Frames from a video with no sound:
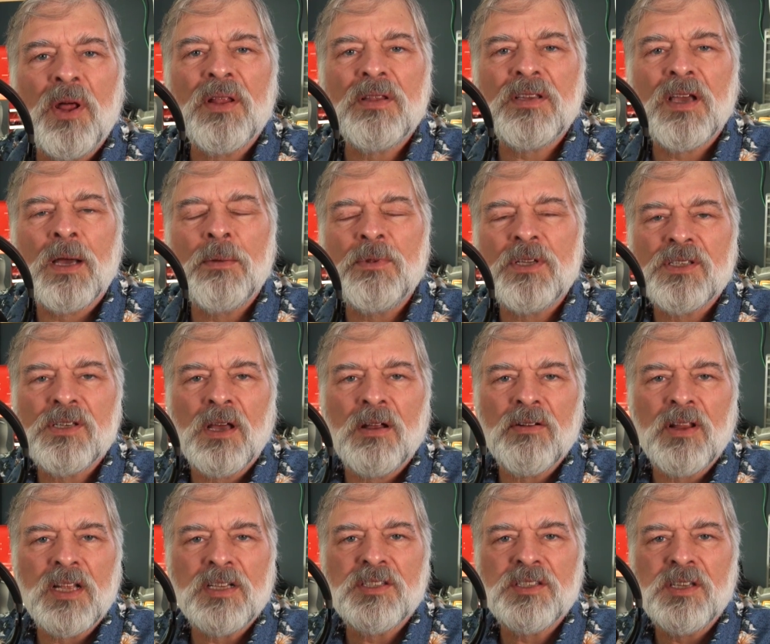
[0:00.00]
by the time the
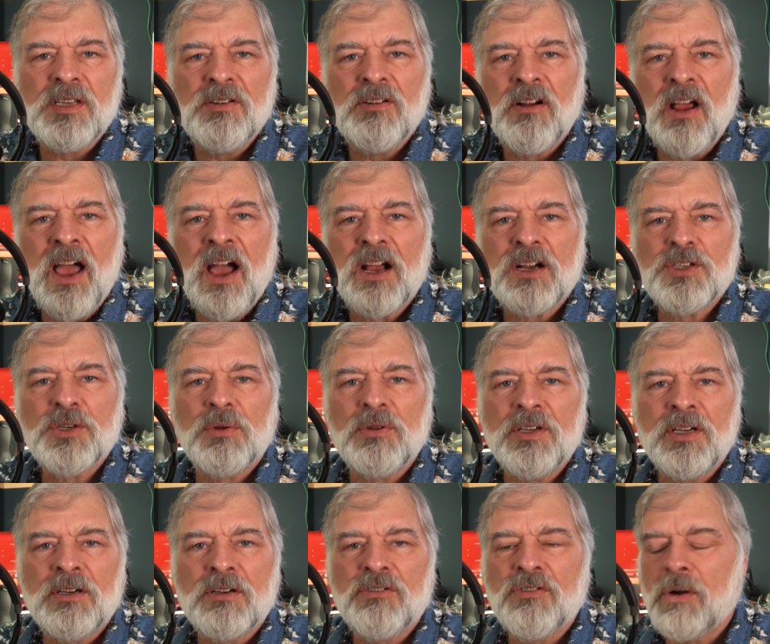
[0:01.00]
sound gets to your actual
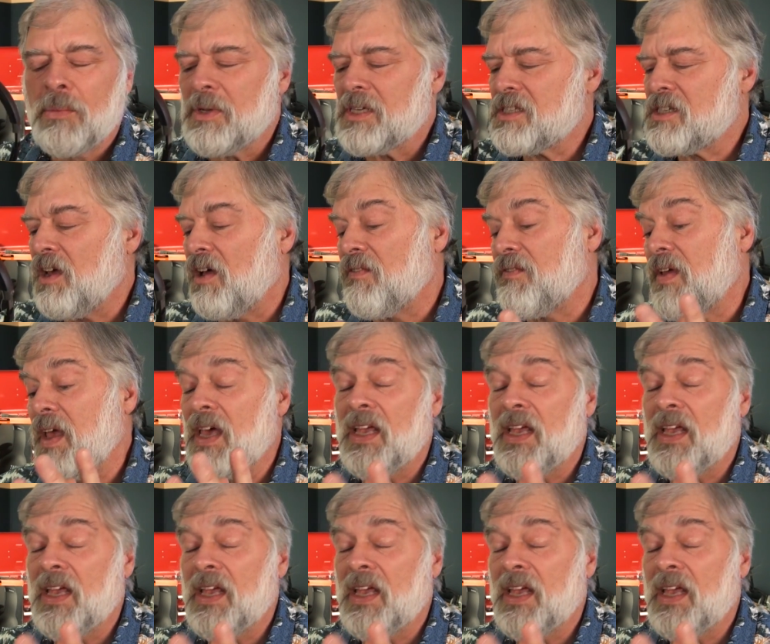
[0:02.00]
eardrum itself.